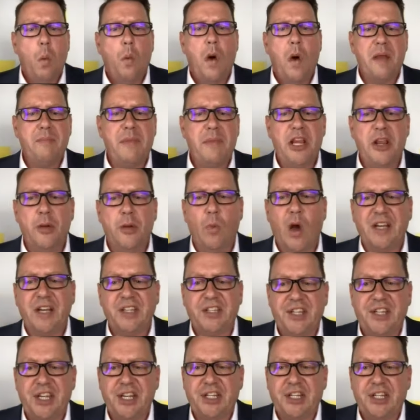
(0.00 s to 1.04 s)

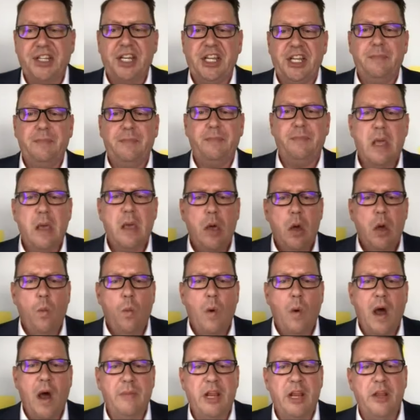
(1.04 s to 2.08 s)
1,160,000.
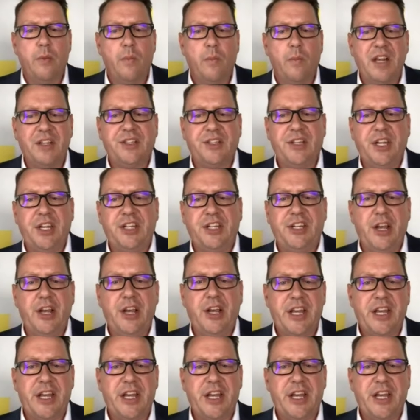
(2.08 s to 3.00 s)
1,160,000.